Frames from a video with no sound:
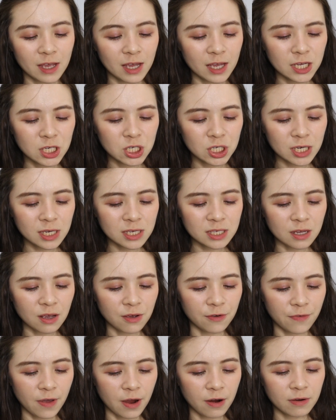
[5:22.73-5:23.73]
It's just
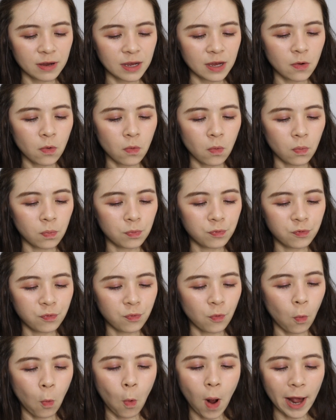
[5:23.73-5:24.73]
a very
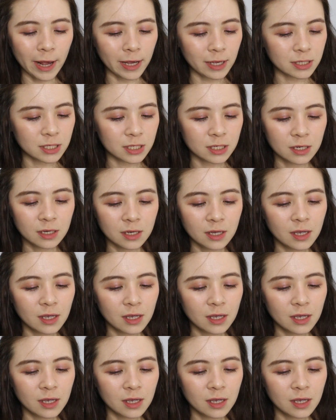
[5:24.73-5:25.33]
white,